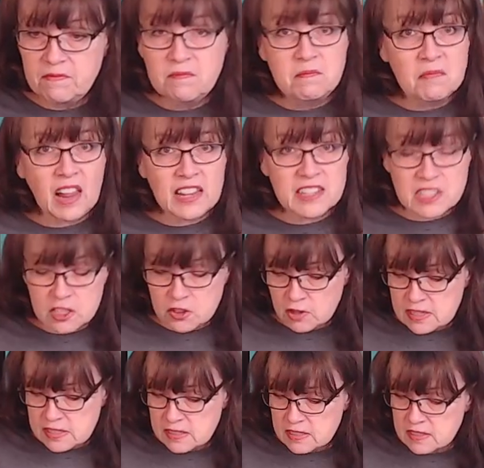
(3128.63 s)
Lots of
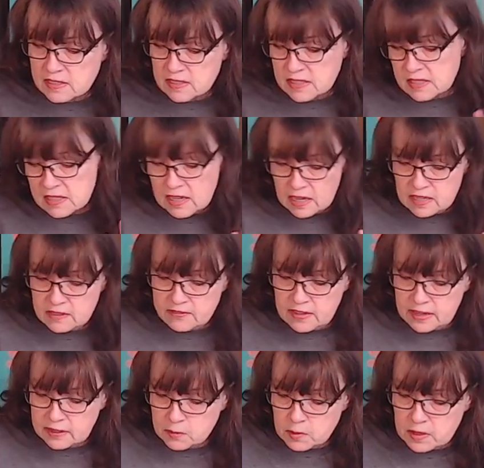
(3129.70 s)
choices. It's kind of
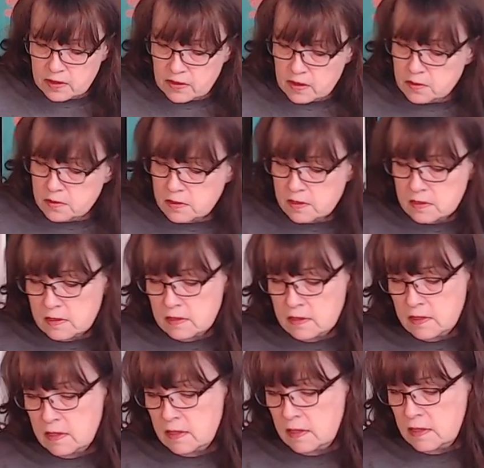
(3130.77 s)
like one of those,
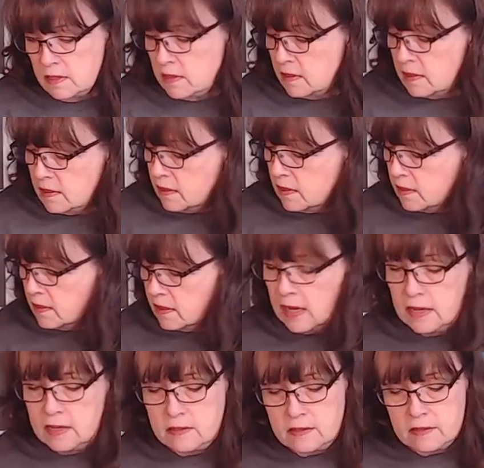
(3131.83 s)
I
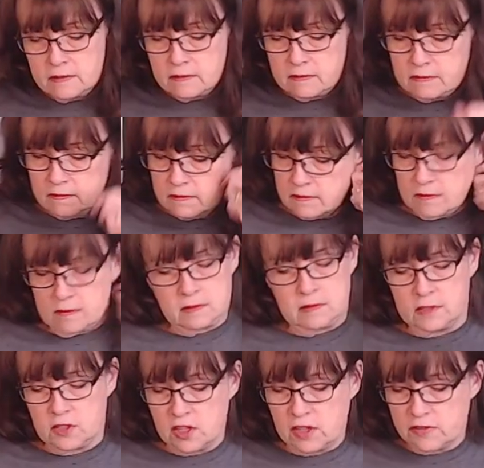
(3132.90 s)
don't know,
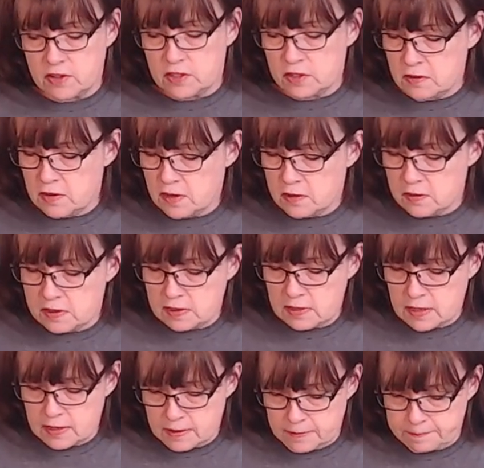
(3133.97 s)
do you ever do those
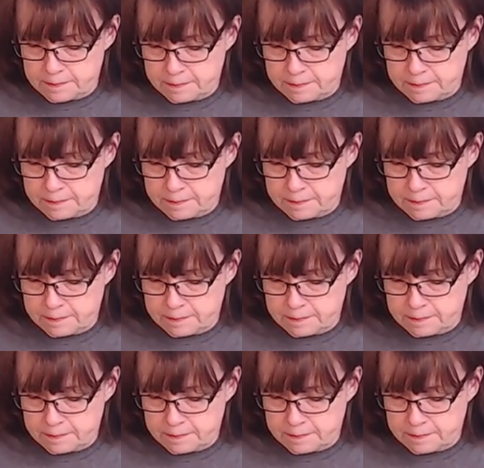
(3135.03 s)
uh,